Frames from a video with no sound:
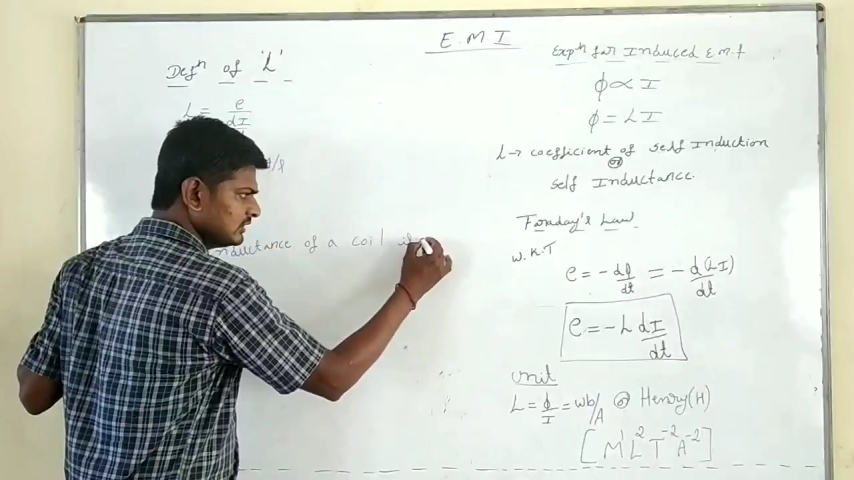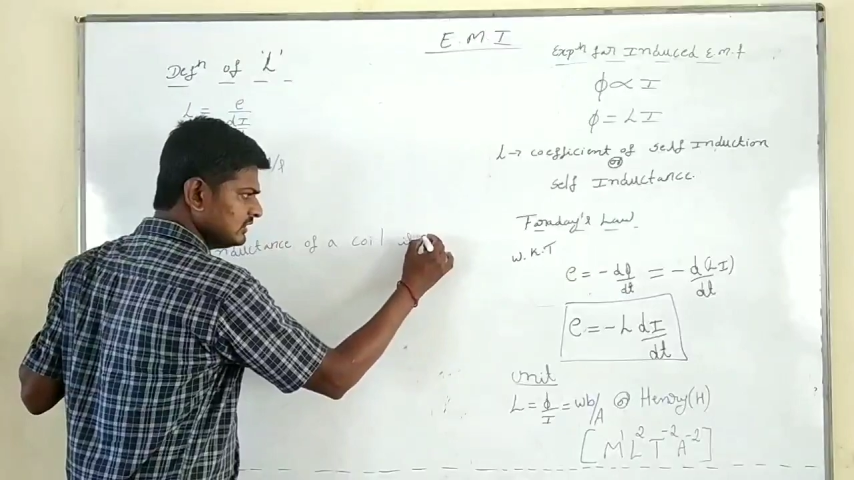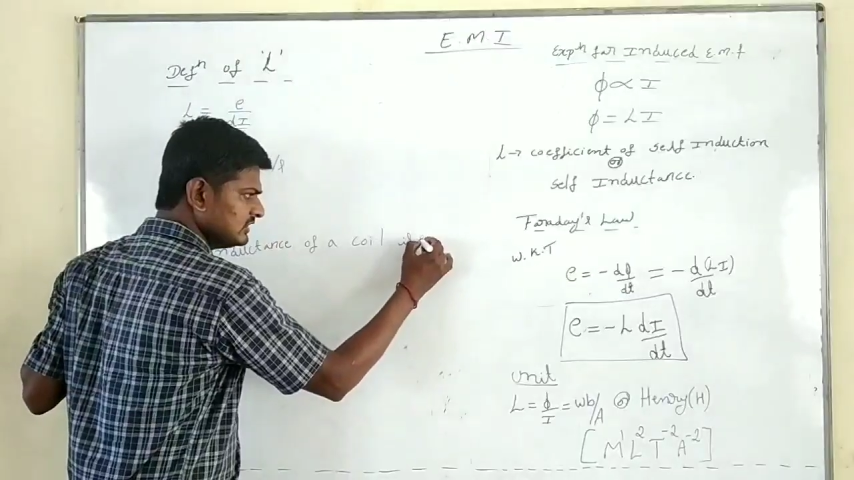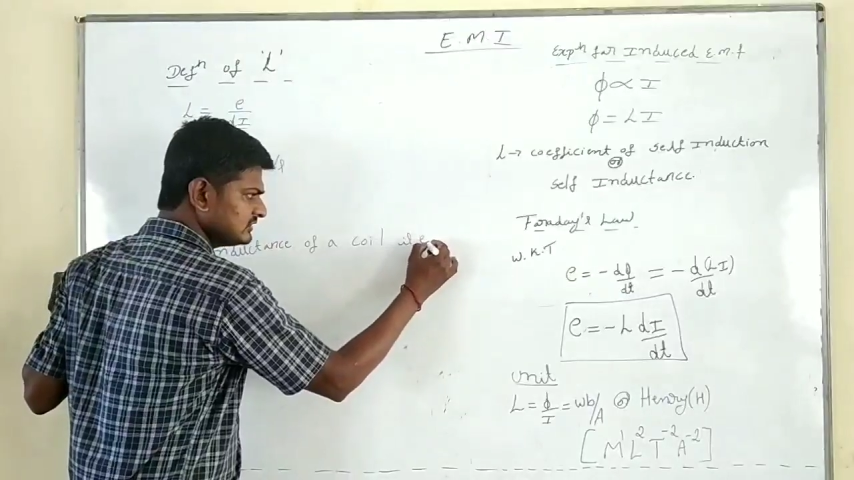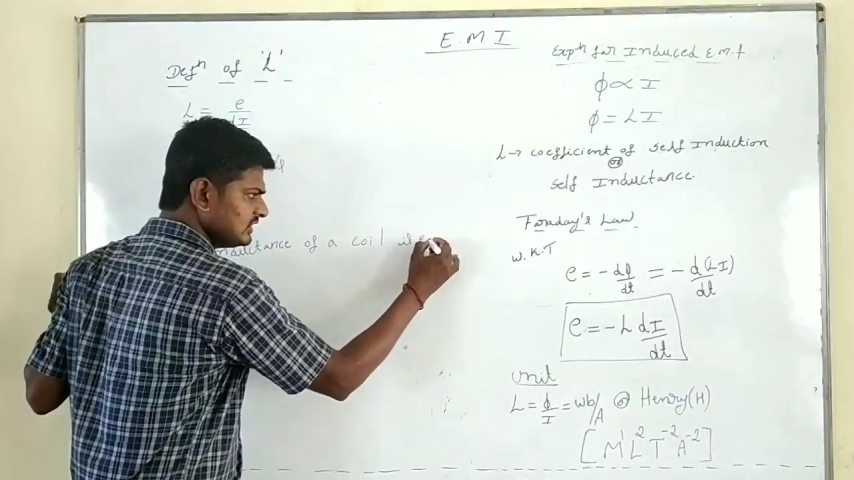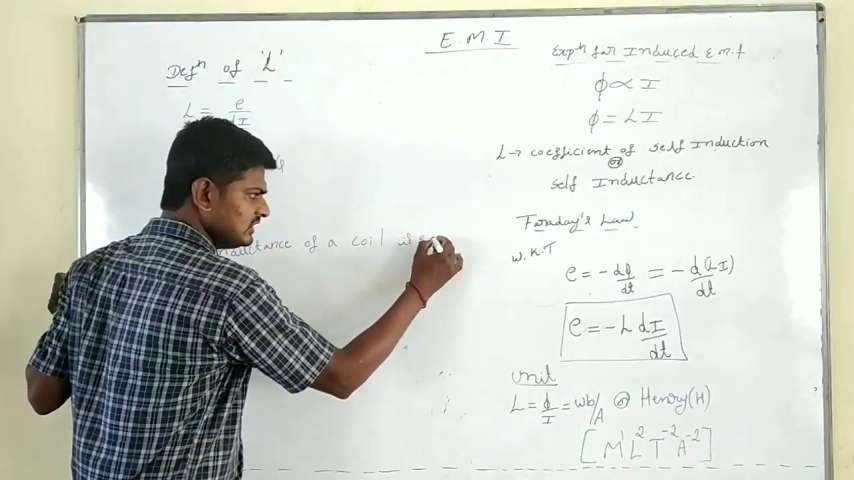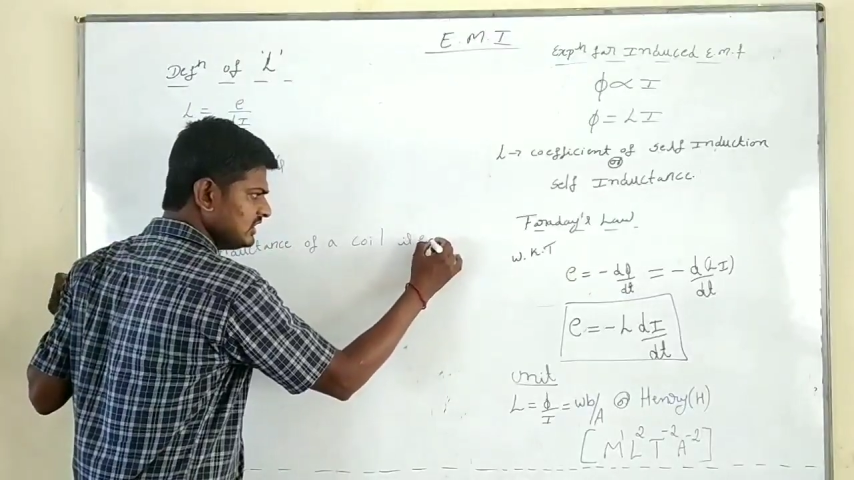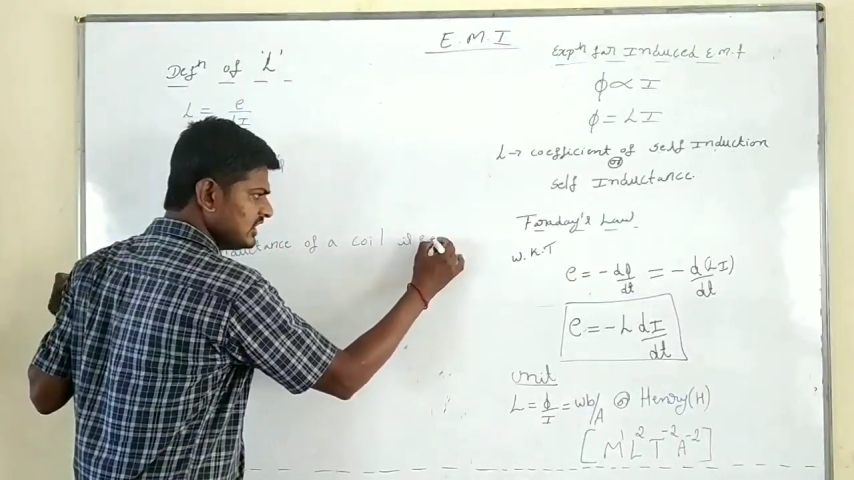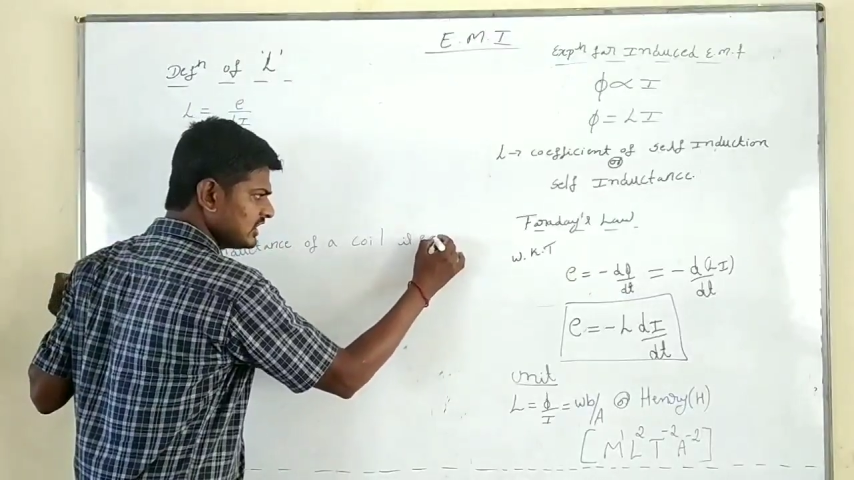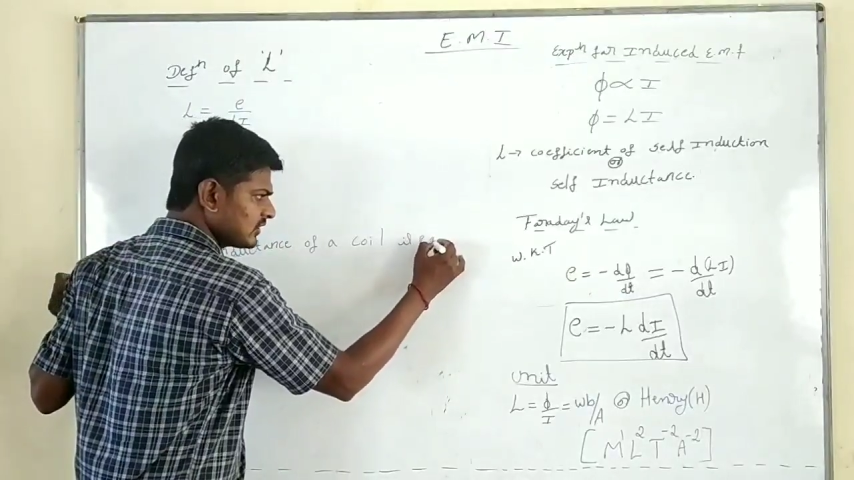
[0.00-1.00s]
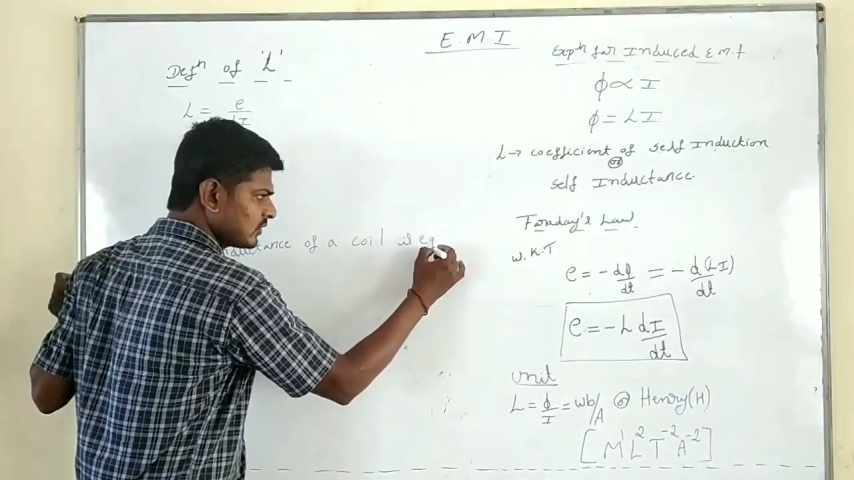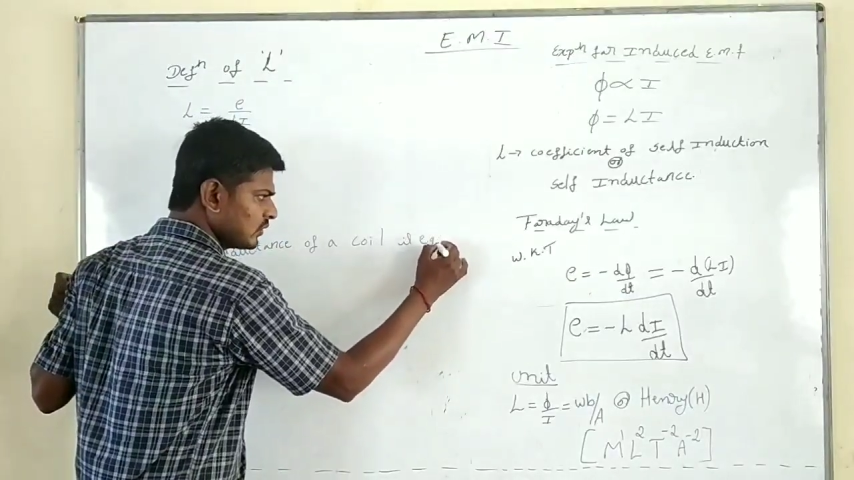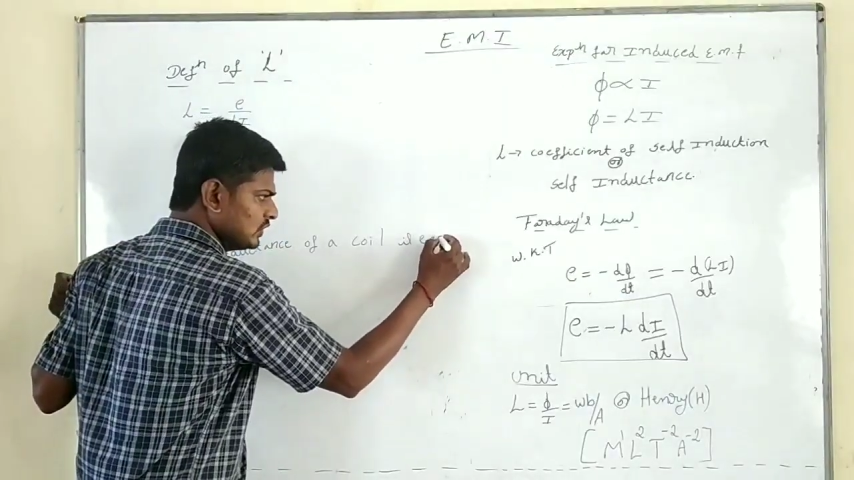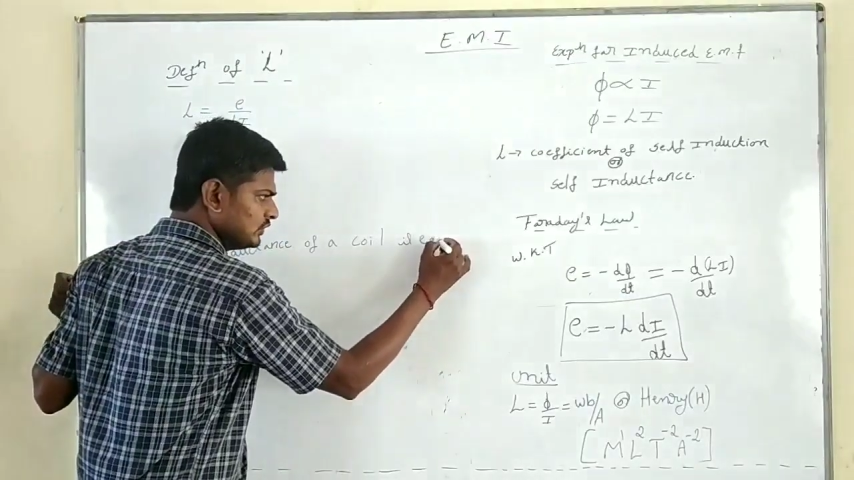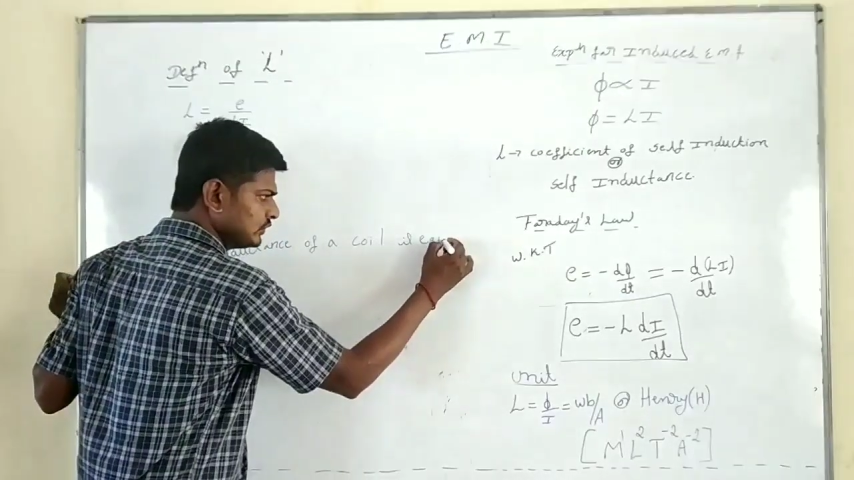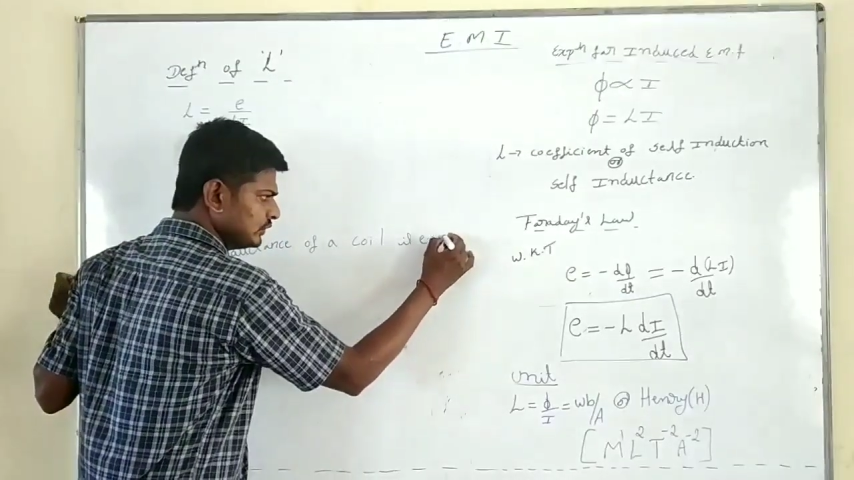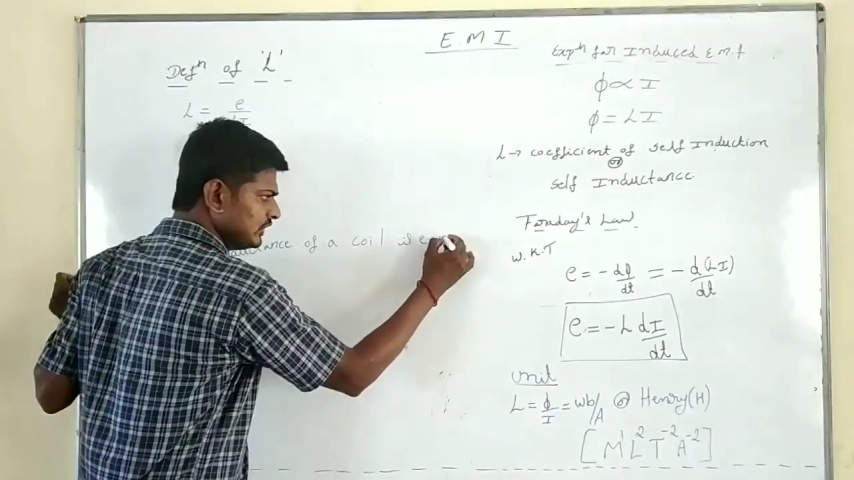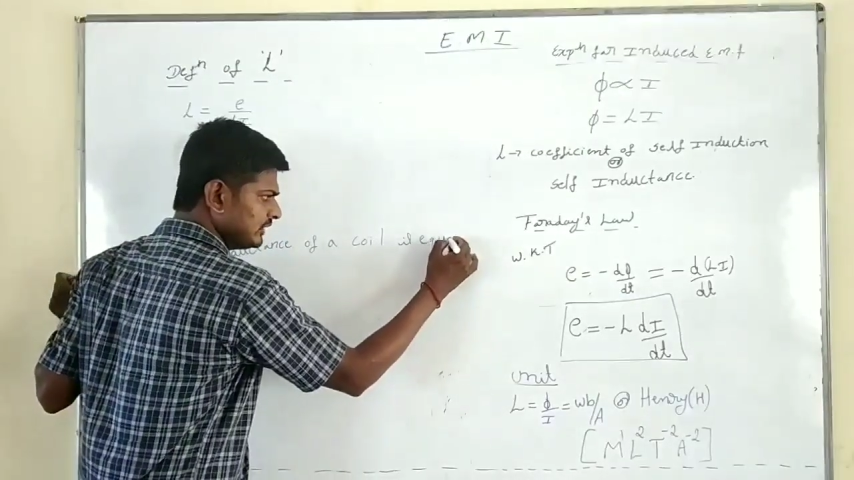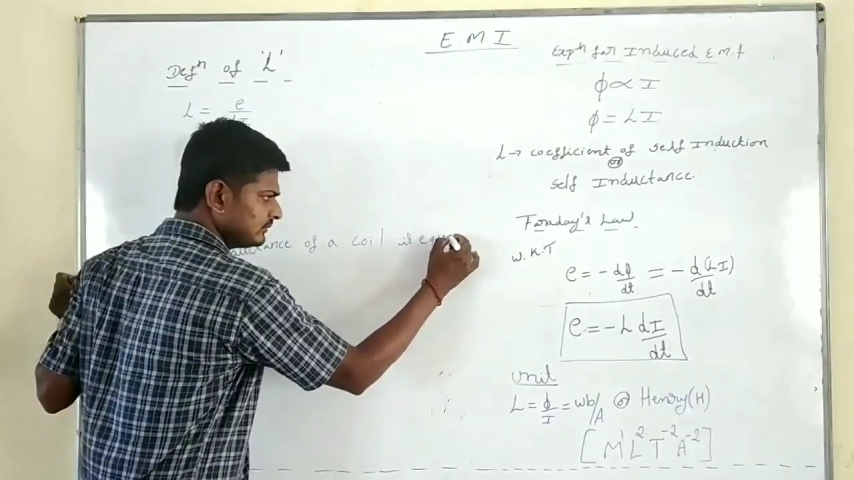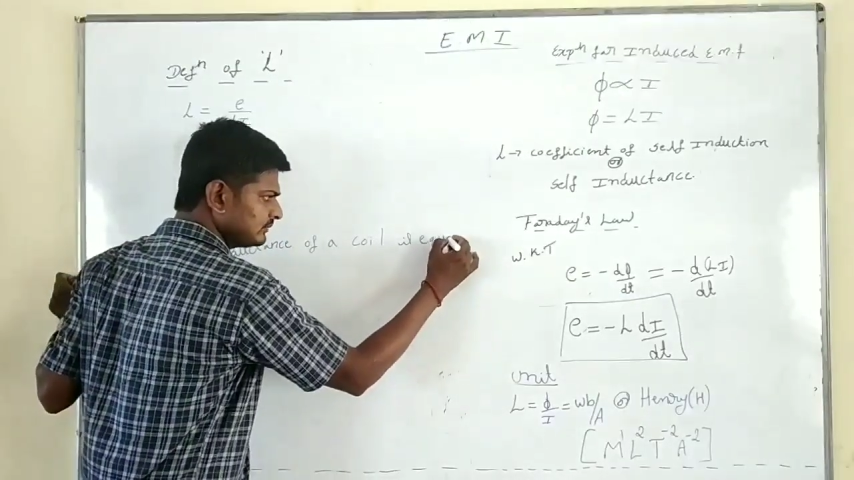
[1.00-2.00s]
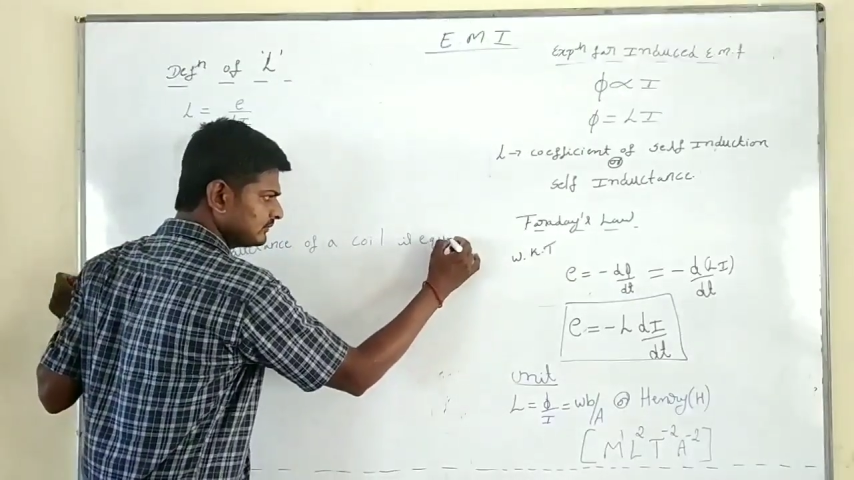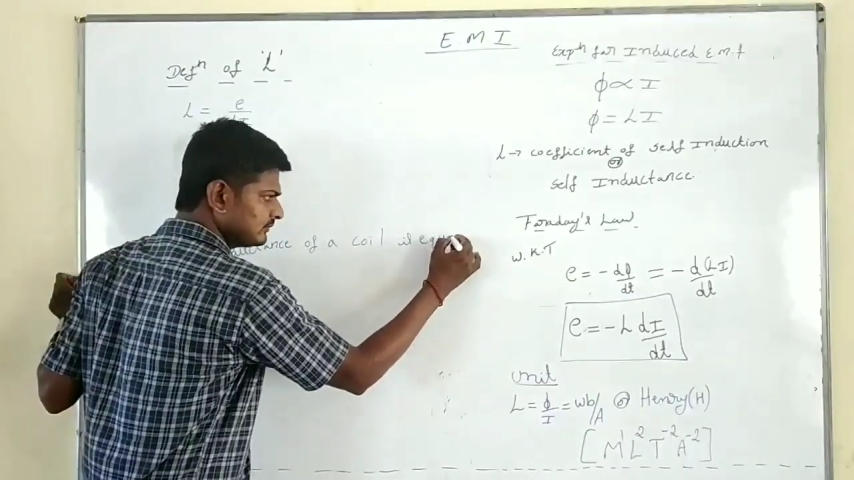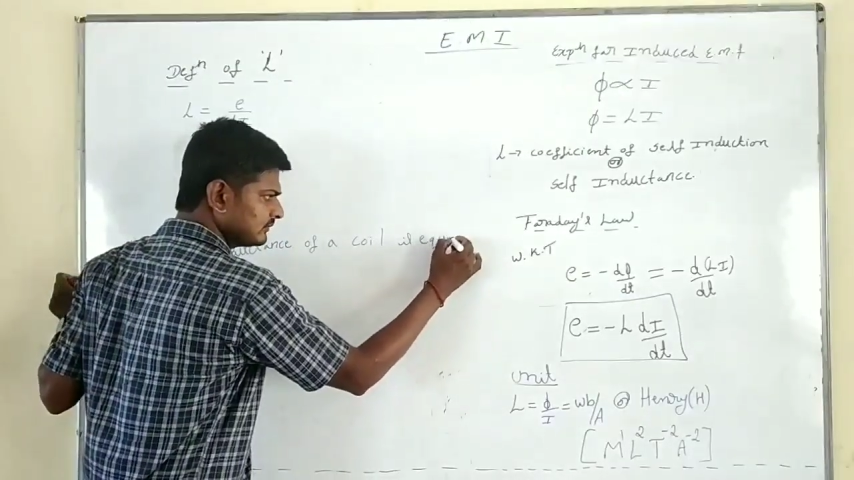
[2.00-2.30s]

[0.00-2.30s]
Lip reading: is equal to the